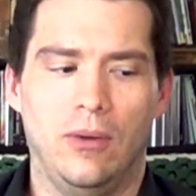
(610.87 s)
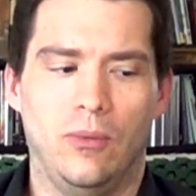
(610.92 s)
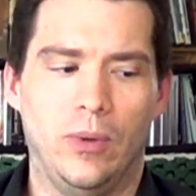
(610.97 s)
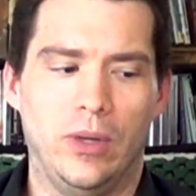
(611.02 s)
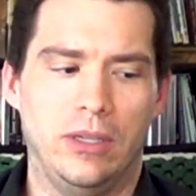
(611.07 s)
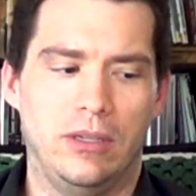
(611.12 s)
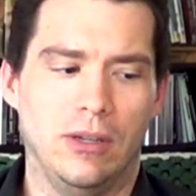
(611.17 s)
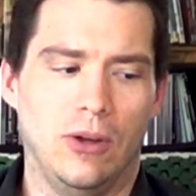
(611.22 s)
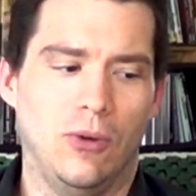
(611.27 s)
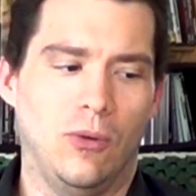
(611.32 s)

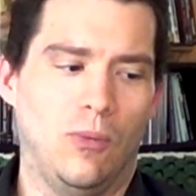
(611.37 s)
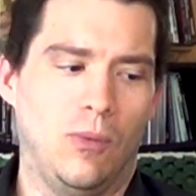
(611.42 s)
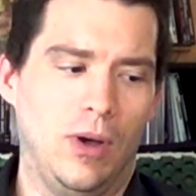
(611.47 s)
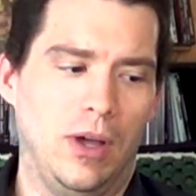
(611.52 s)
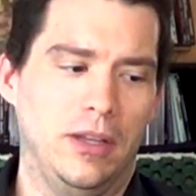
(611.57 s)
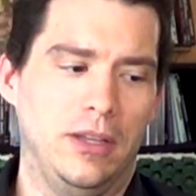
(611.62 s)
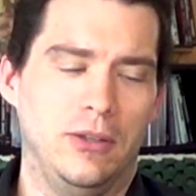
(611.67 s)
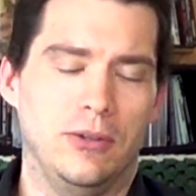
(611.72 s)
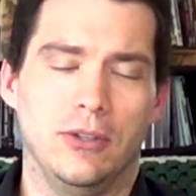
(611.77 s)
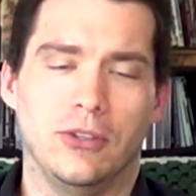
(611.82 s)
We don't
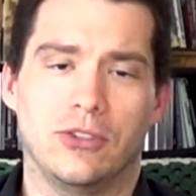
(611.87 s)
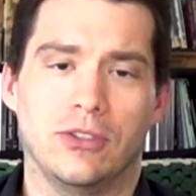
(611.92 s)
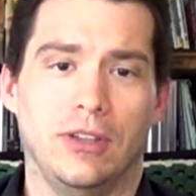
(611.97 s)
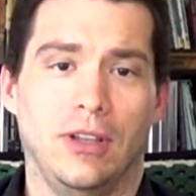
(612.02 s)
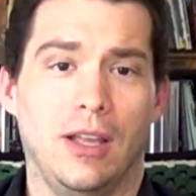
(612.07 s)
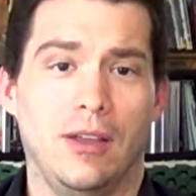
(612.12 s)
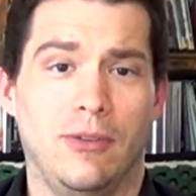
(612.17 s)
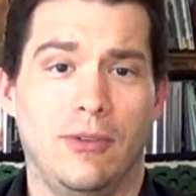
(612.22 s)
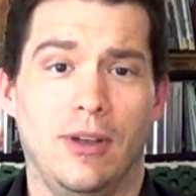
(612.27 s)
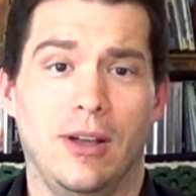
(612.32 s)
want you to
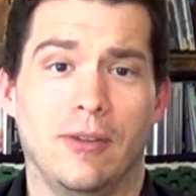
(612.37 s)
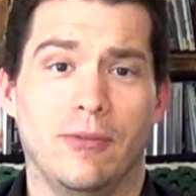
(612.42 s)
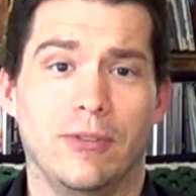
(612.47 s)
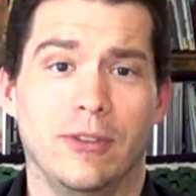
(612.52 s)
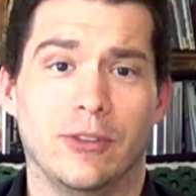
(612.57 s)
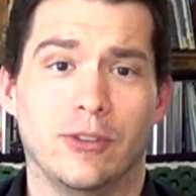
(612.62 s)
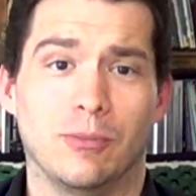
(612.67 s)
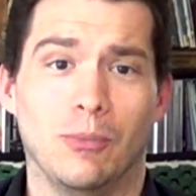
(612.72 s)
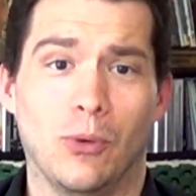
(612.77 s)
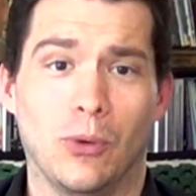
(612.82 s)
slough off
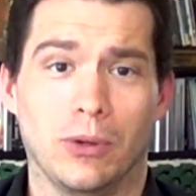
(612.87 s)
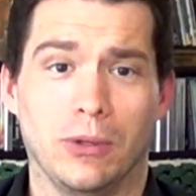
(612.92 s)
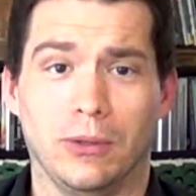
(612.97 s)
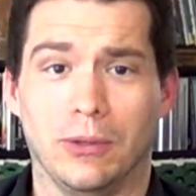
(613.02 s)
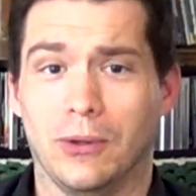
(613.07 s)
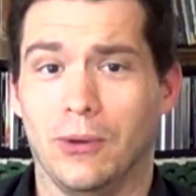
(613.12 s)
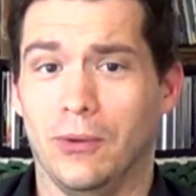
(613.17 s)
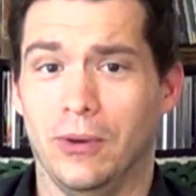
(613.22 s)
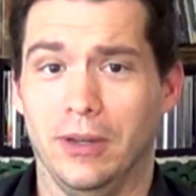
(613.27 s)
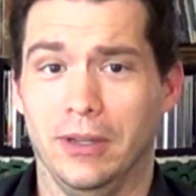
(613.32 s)
this
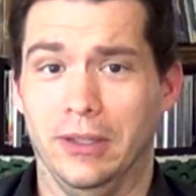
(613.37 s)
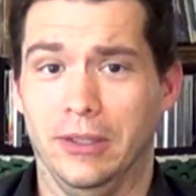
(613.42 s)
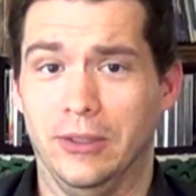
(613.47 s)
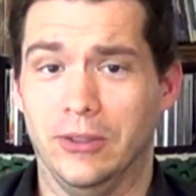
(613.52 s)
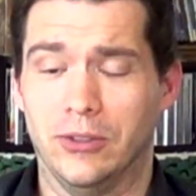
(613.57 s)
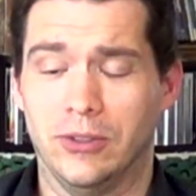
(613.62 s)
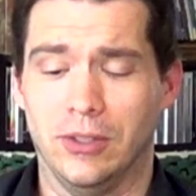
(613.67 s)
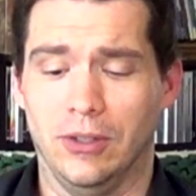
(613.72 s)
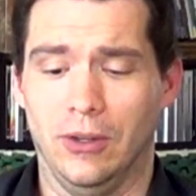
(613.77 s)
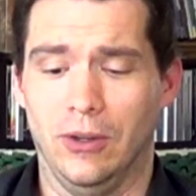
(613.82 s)
mortal
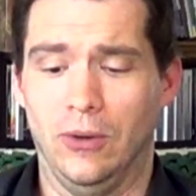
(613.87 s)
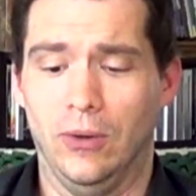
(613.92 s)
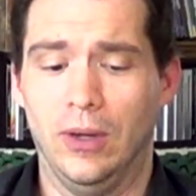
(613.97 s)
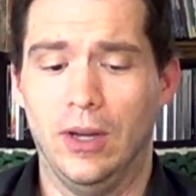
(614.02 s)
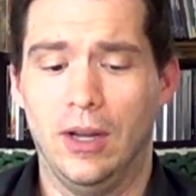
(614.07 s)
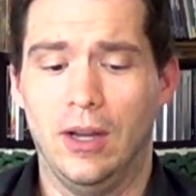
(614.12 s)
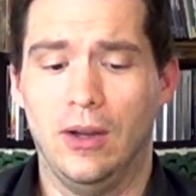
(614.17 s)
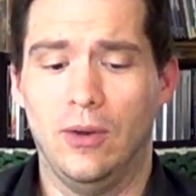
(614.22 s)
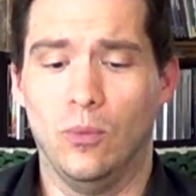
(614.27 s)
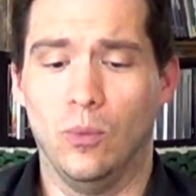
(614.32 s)
coil.
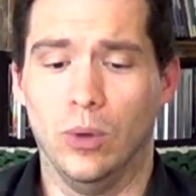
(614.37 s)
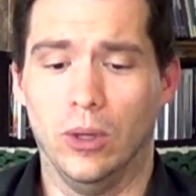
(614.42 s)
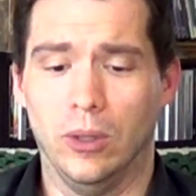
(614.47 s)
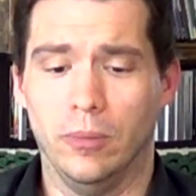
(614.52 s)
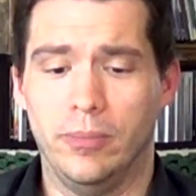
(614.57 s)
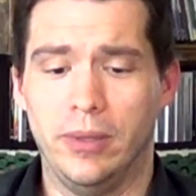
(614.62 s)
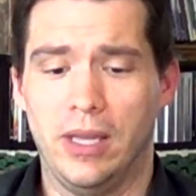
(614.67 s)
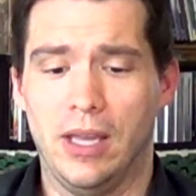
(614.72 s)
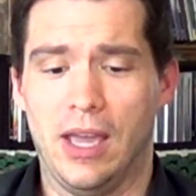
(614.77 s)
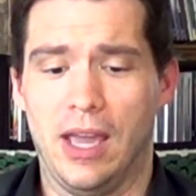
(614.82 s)
So
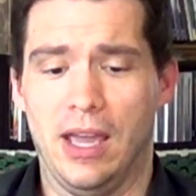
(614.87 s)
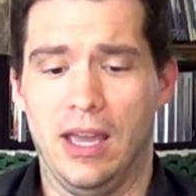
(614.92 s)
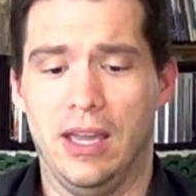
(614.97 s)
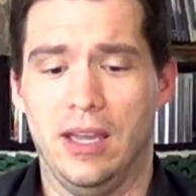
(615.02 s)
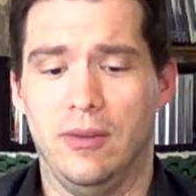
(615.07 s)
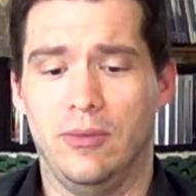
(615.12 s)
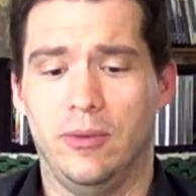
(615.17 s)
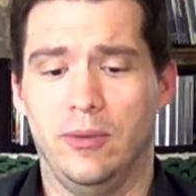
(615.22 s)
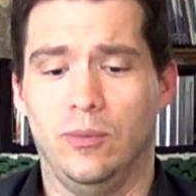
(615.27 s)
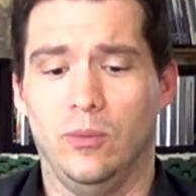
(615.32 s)
we'll
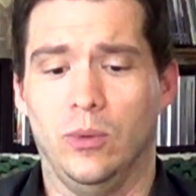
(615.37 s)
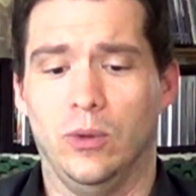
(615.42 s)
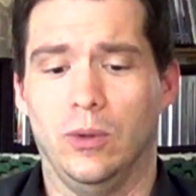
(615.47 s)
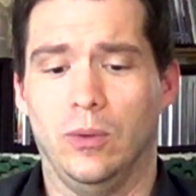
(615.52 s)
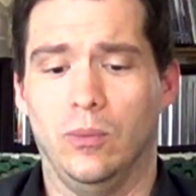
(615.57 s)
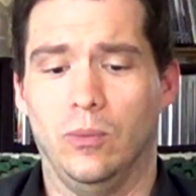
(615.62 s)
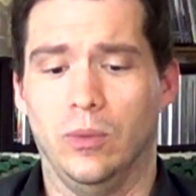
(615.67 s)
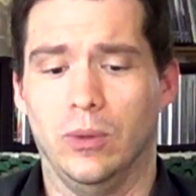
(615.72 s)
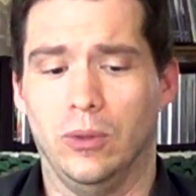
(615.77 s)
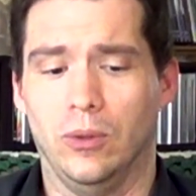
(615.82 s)
behave and
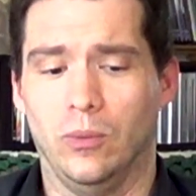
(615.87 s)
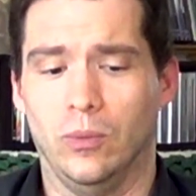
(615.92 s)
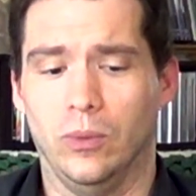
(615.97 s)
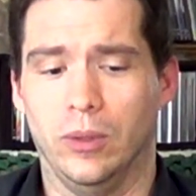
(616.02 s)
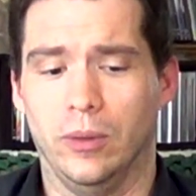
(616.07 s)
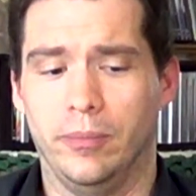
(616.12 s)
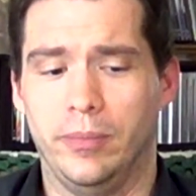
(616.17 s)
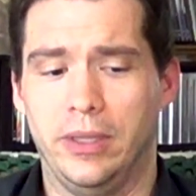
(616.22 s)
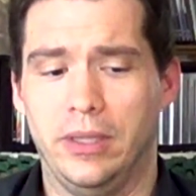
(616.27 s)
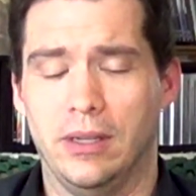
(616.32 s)
we'll, we'll,
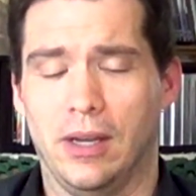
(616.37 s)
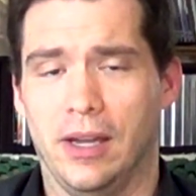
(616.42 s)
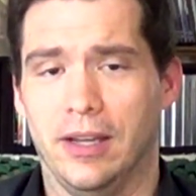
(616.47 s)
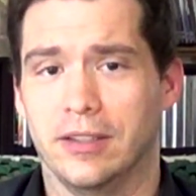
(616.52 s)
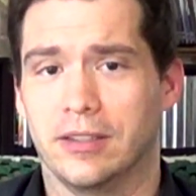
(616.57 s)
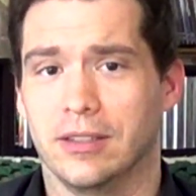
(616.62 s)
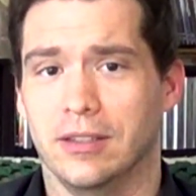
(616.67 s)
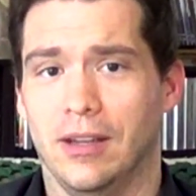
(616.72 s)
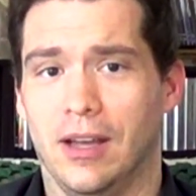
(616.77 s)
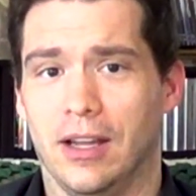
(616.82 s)
we'll be
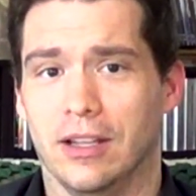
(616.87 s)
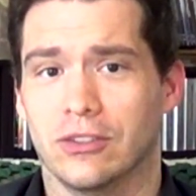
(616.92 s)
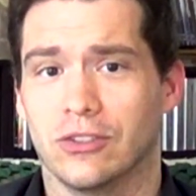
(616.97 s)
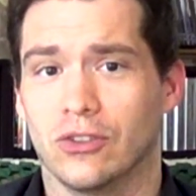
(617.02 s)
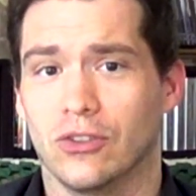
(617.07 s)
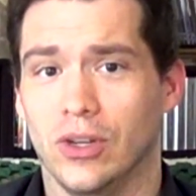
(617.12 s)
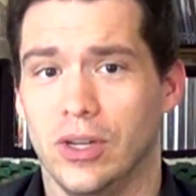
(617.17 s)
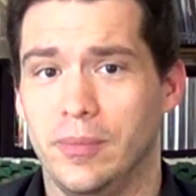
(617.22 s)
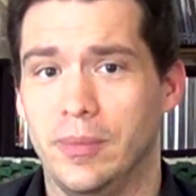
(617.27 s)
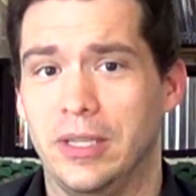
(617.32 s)
nice and not
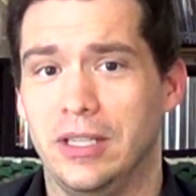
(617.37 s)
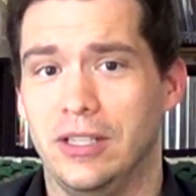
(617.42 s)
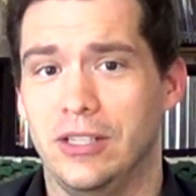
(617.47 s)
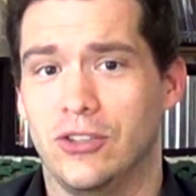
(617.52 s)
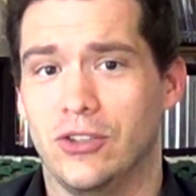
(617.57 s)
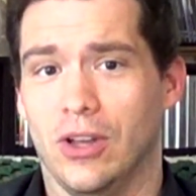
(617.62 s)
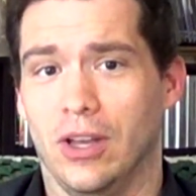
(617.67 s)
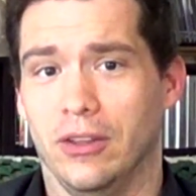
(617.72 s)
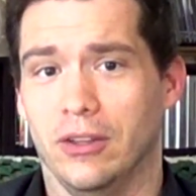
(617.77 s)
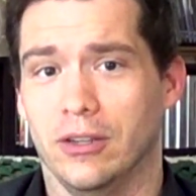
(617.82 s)
scream at
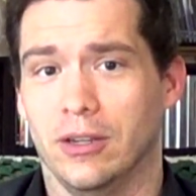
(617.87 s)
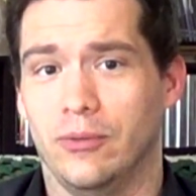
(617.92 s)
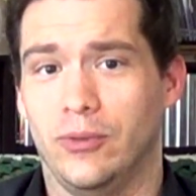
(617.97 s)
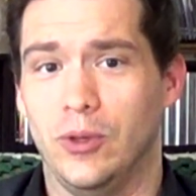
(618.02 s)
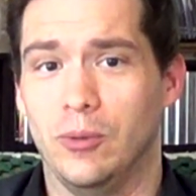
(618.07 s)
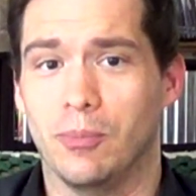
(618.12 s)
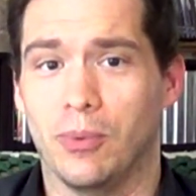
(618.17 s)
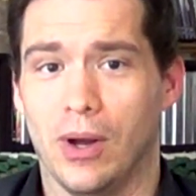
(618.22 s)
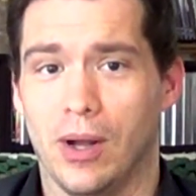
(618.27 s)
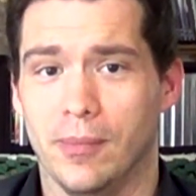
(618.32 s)
each other
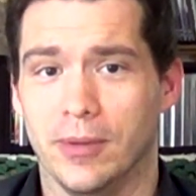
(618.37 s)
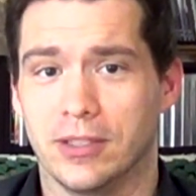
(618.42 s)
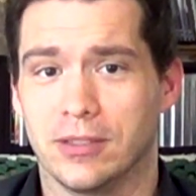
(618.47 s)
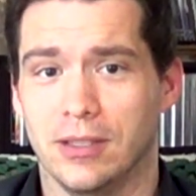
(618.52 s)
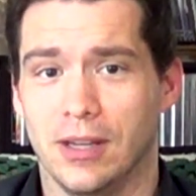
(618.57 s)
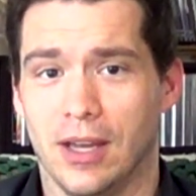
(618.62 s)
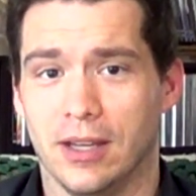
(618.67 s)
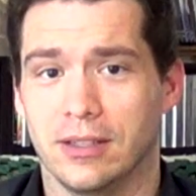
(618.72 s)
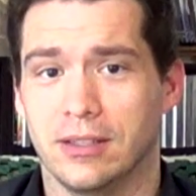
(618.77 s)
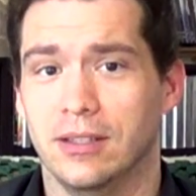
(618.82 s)
if you
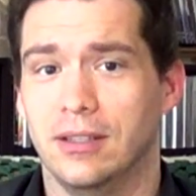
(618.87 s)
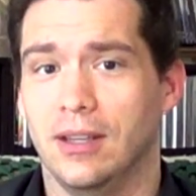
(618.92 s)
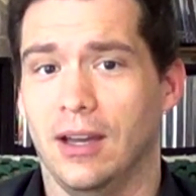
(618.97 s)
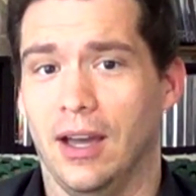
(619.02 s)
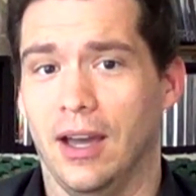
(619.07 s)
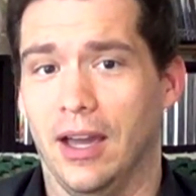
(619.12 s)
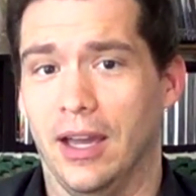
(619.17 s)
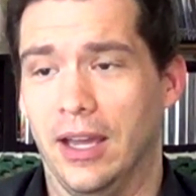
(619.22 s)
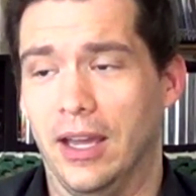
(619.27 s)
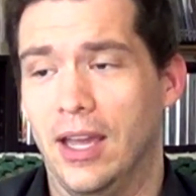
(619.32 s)
promise not to
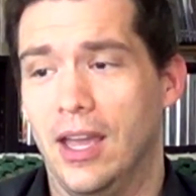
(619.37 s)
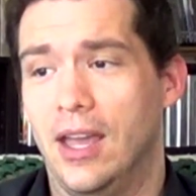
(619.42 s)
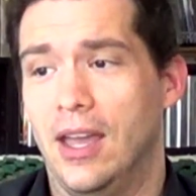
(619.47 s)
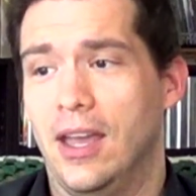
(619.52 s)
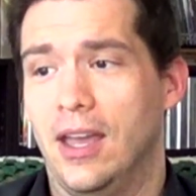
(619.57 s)
die.